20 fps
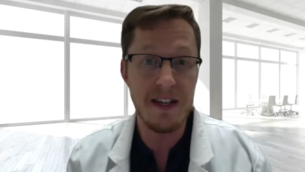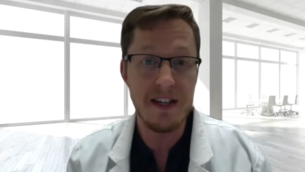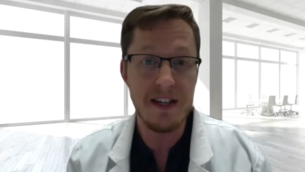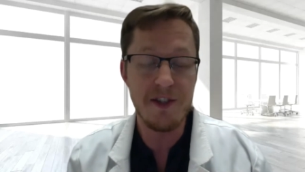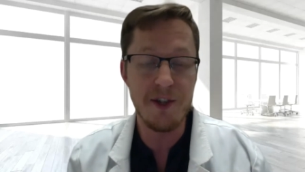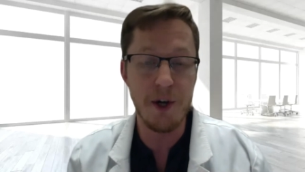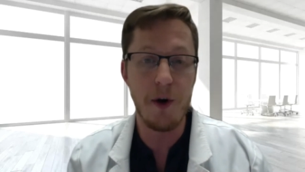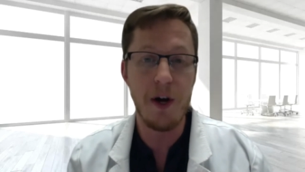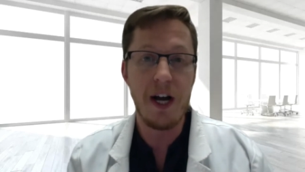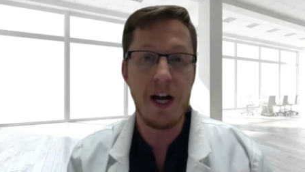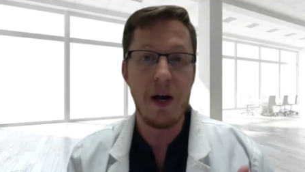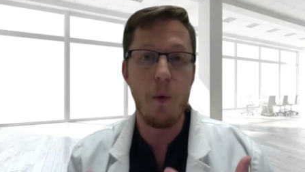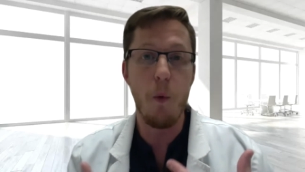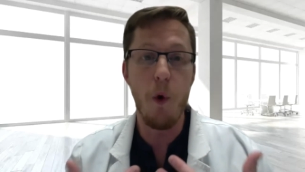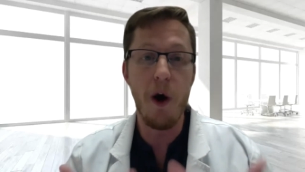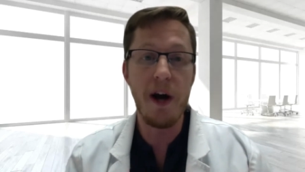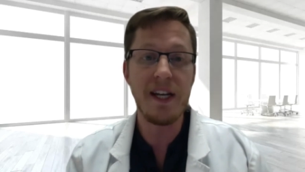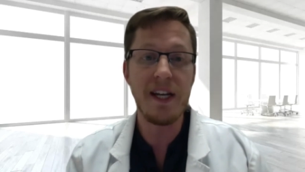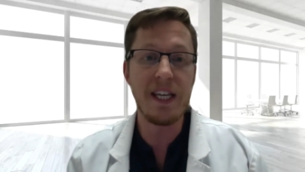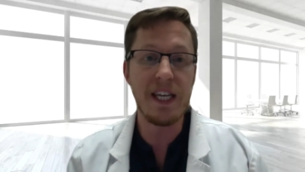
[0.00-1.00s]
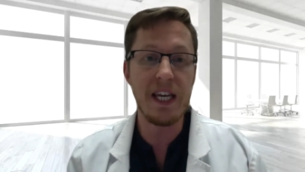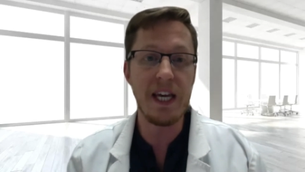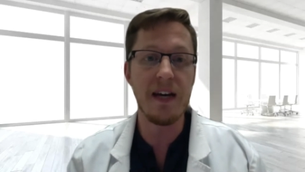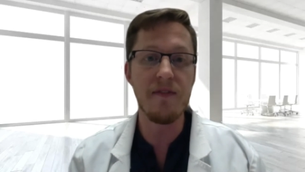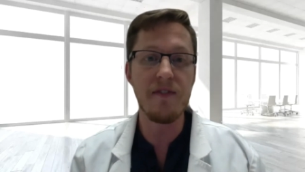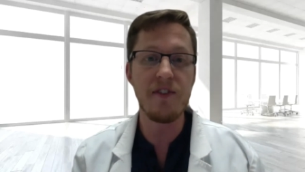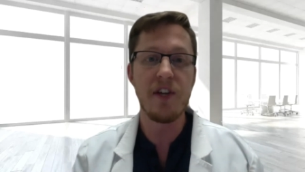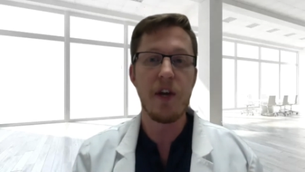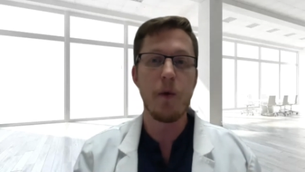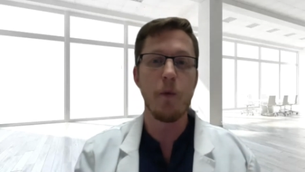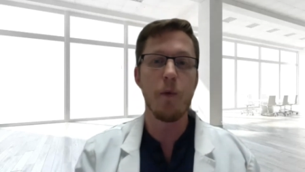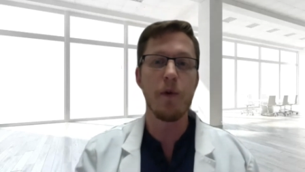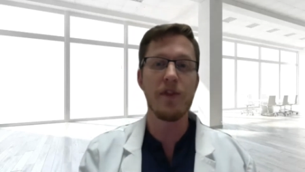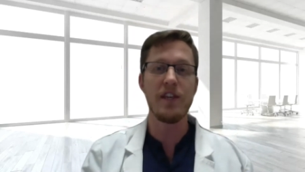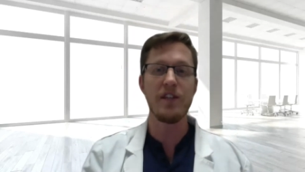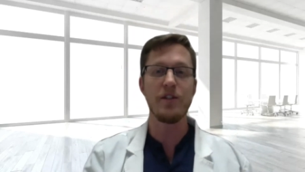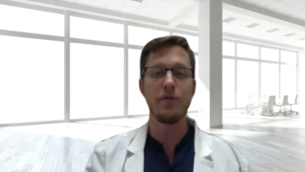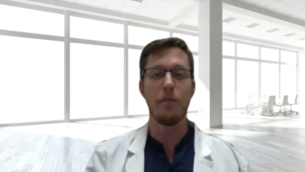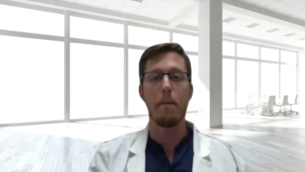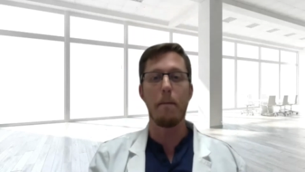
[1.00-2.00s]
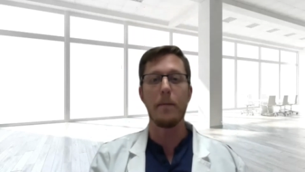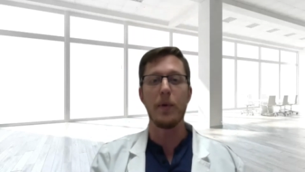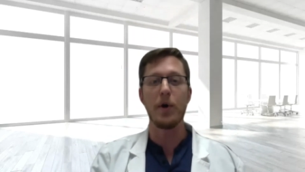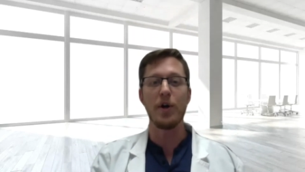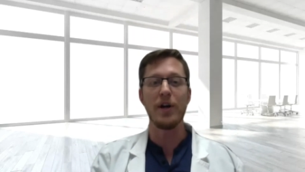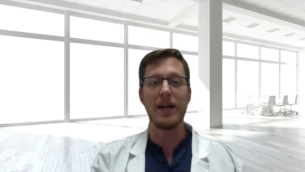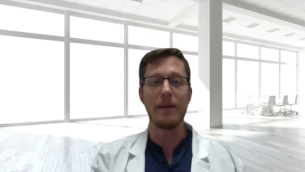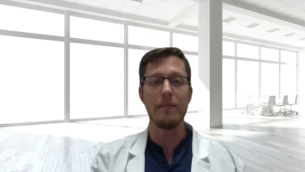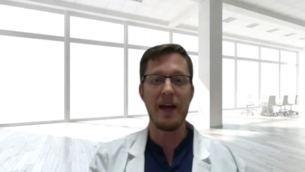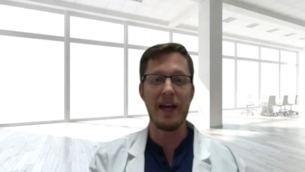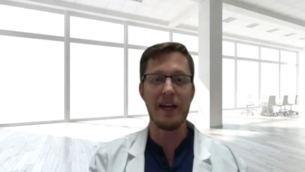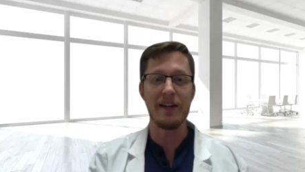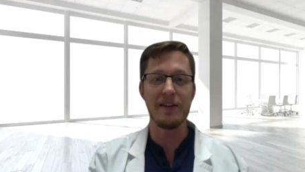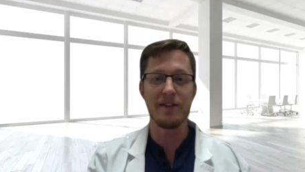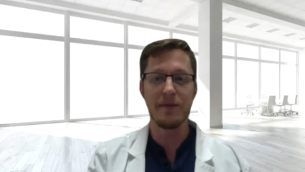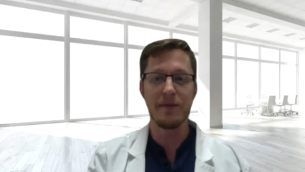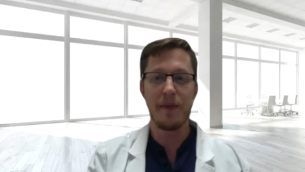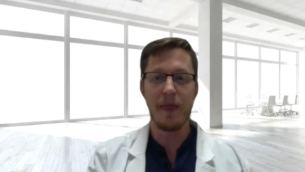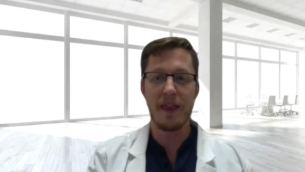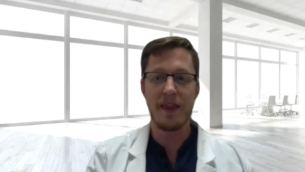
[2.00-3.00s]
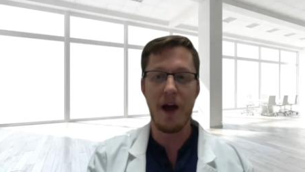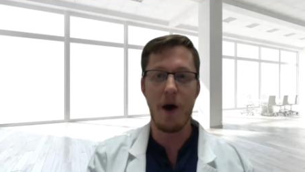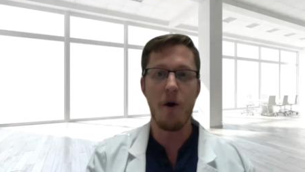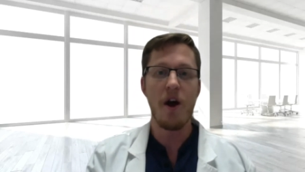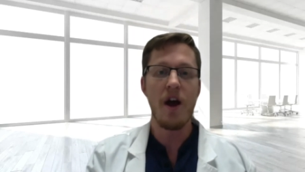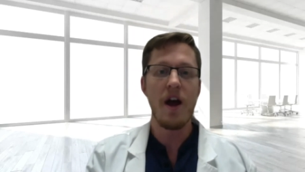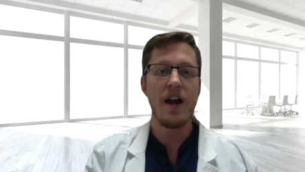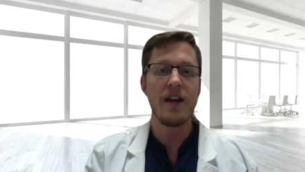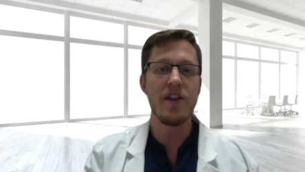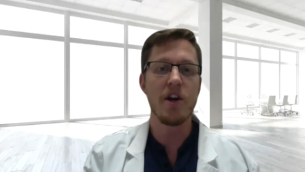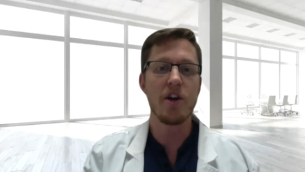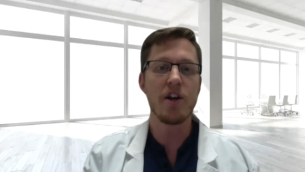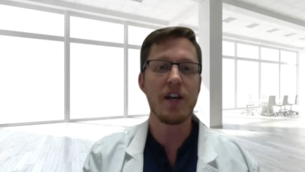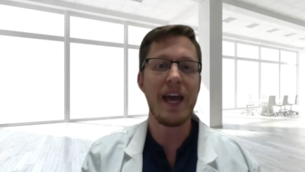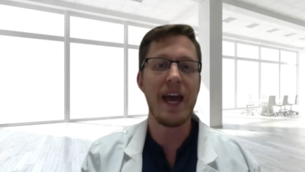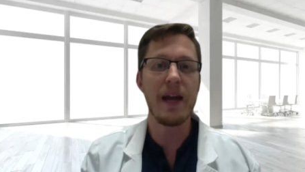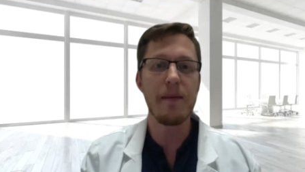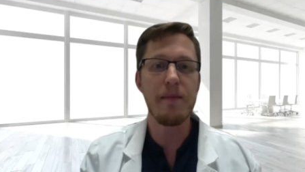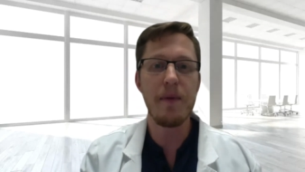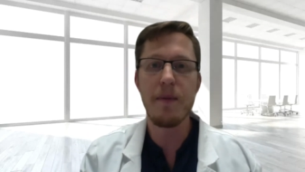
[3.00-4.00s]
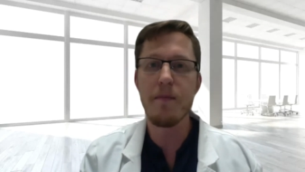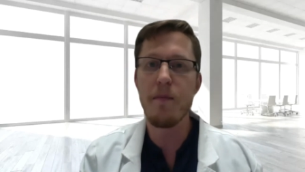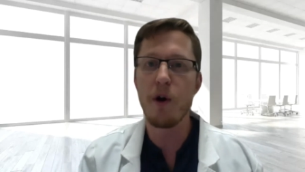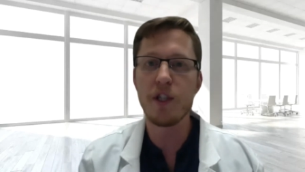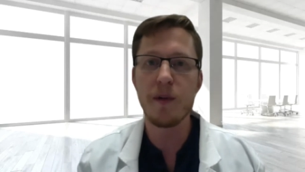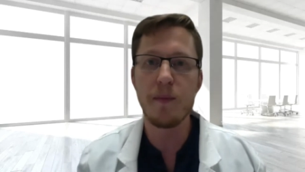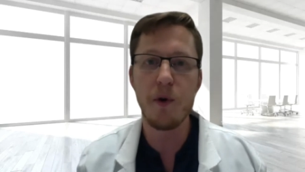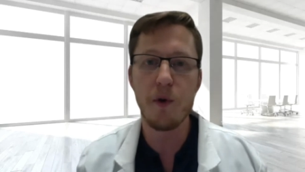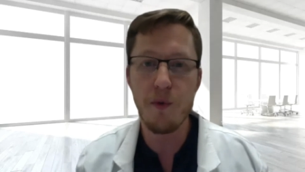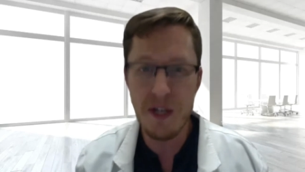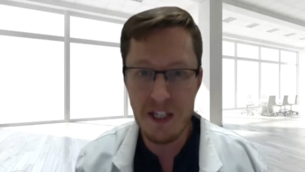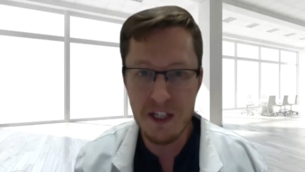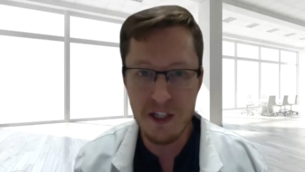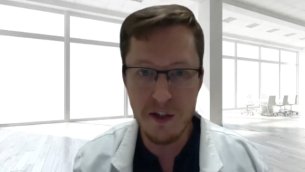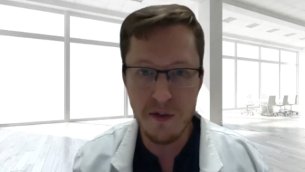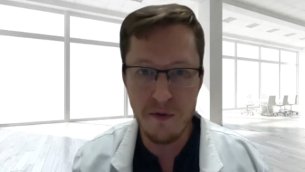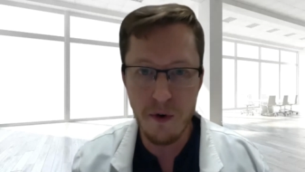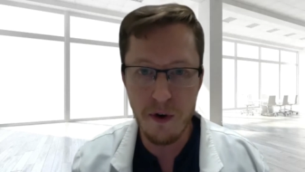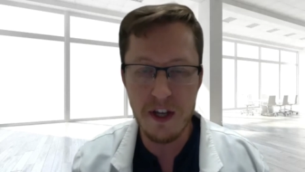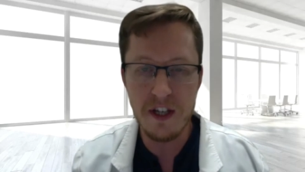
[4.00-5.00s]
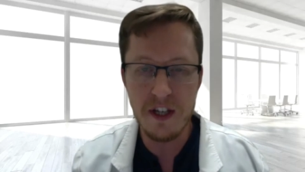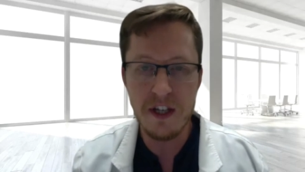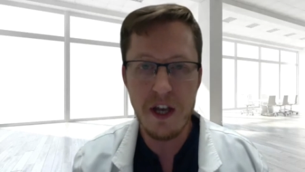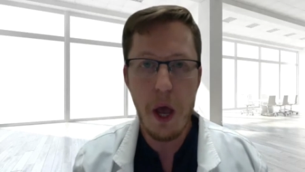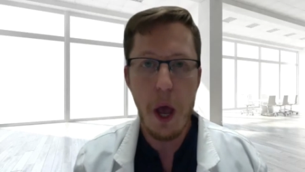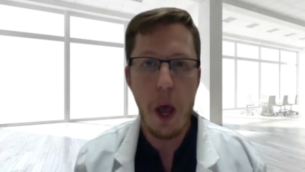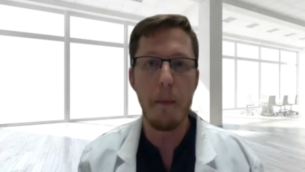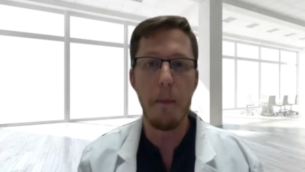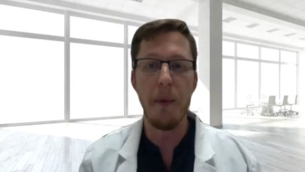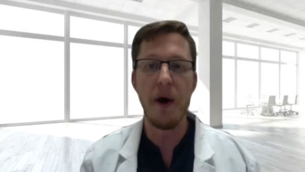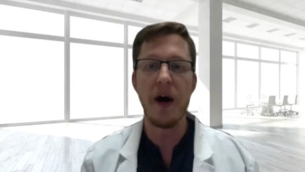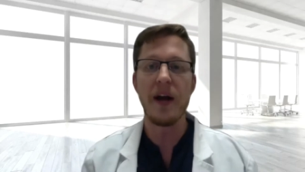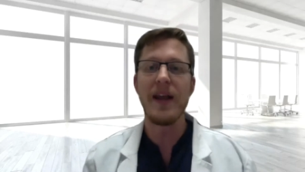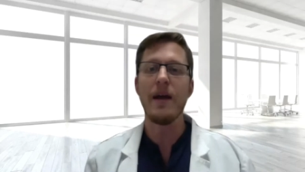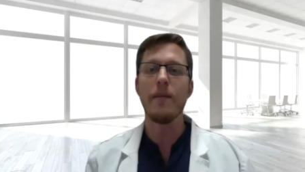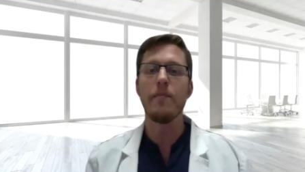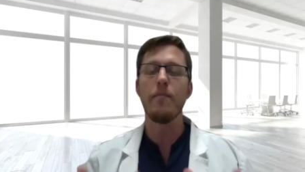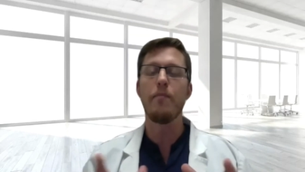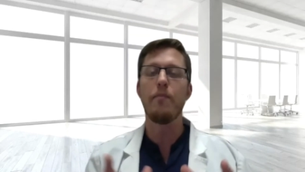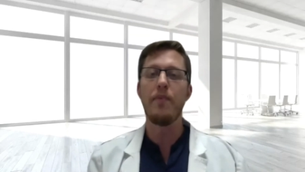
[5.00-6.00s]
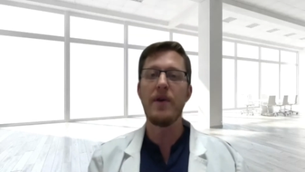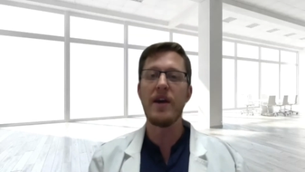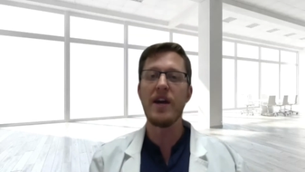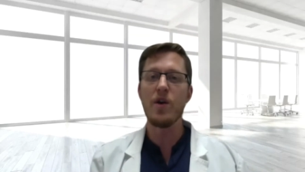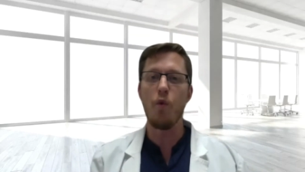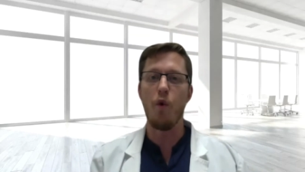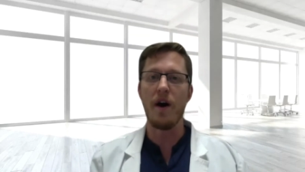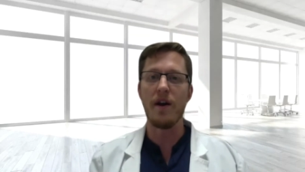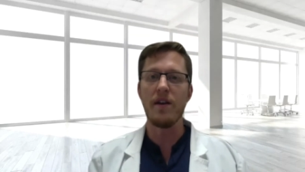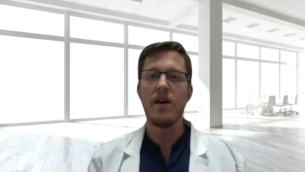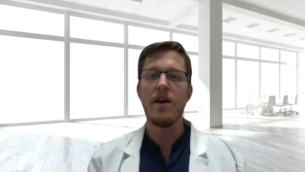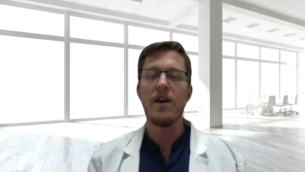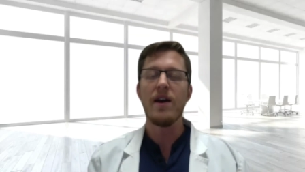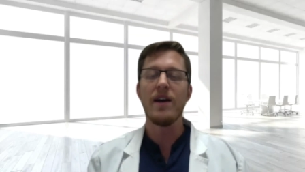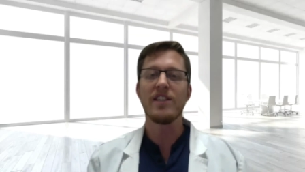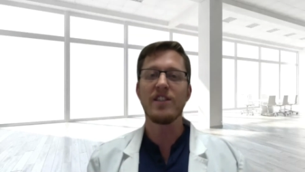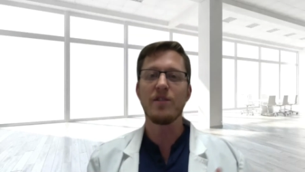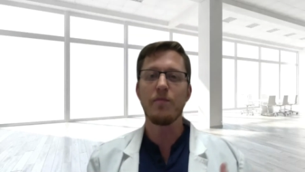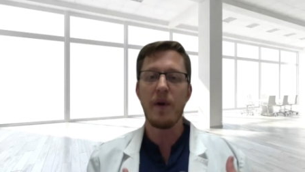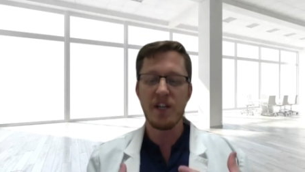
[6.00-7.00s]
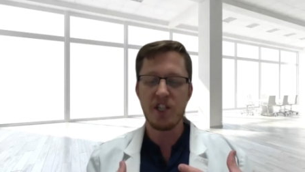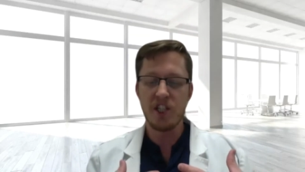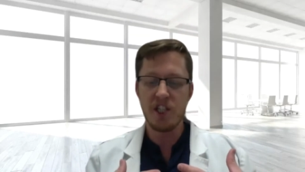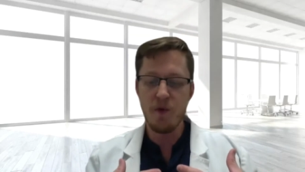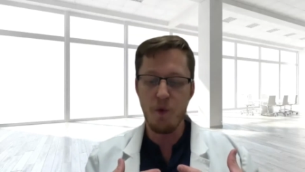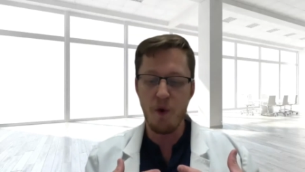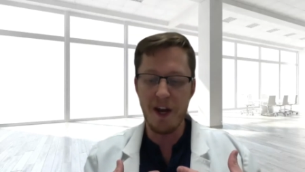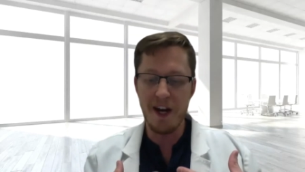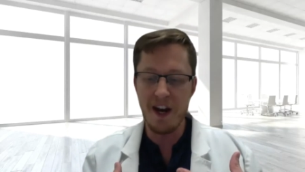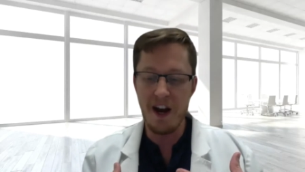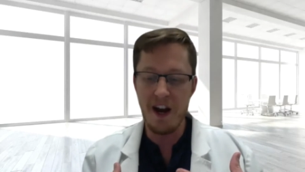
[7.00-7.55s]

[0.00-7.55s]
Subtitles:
So what gives with these burning pains? Now, there can be multiple reasons for this, but a big one, especially when